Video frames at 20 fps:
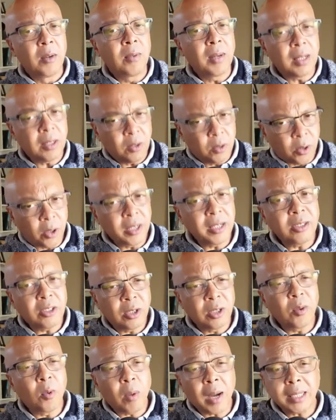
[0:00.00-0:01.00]
Well, according
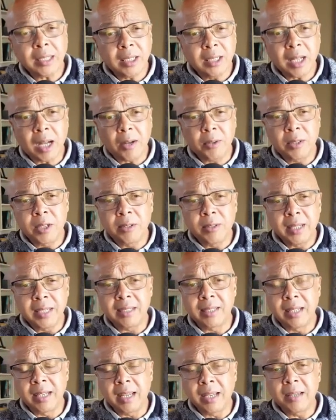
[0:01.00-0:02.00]
to the Watchtower
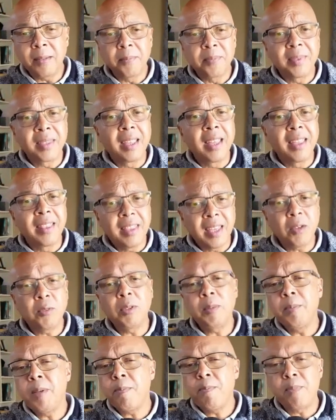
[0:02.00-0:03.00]
reasoning, there
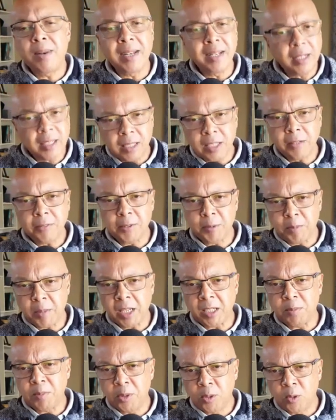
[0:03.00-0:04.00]
will be plenty of
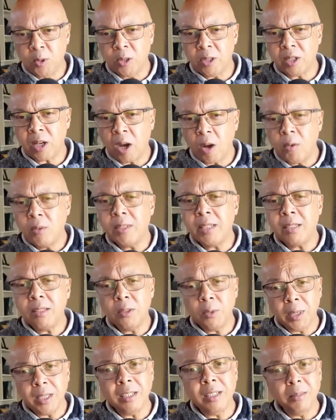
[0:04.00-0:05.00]
space because only
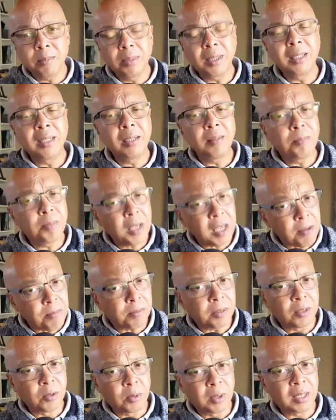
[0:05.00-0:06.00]
20 billion
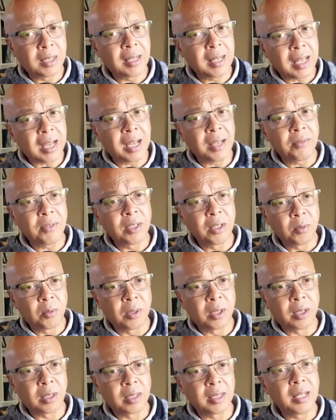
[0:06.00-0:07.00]
people were alive in the
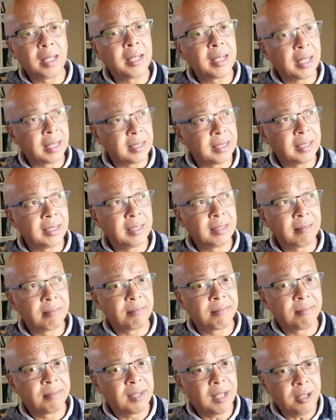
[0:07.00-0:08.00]
world in
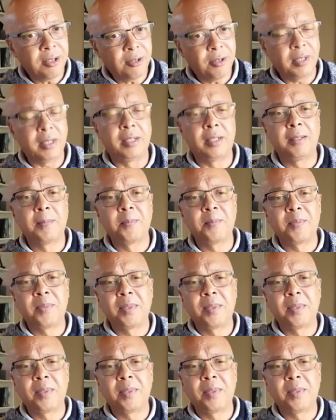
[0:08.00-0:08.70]
1900.